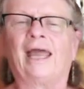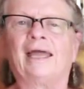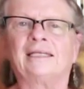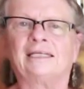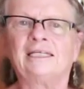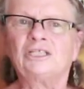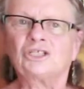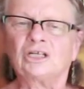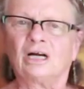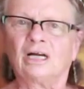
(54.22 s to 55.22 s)
And each
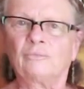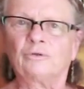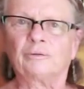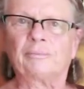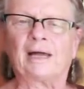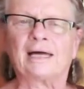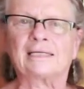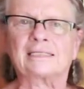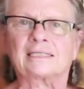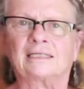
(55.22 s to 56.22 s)
time we're
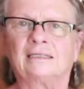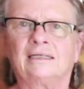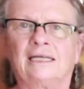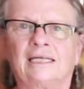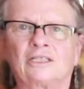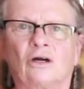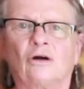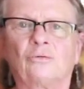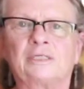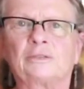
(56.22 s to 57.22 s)
passing, it's
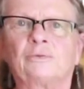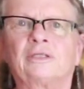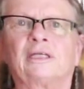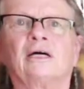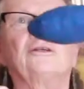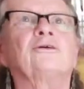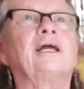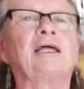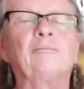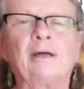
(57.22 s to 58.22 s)
always with an
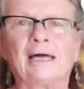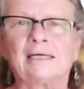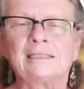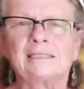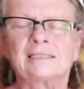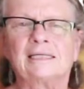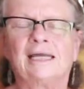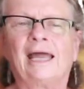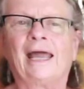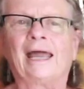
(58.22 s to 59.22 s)
underhand pass
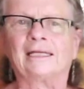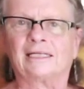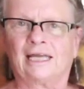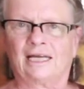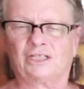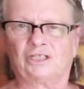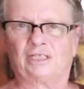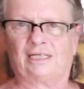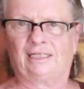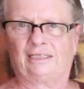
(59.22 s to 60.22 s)
and
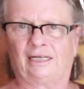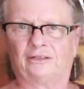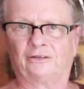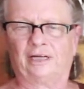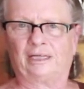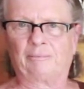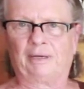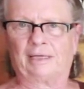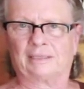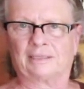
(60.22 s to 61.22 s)
catching in an underhand
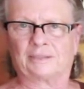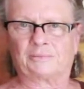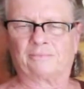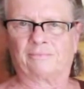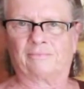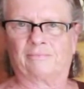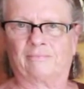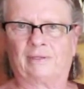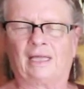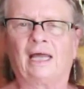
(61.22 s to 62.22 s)
pass.
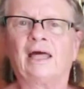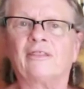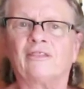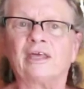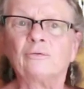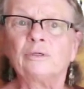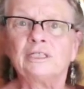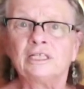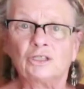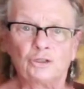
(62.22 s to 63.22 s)
Then we
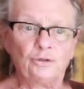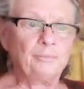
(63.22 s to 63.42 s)
did two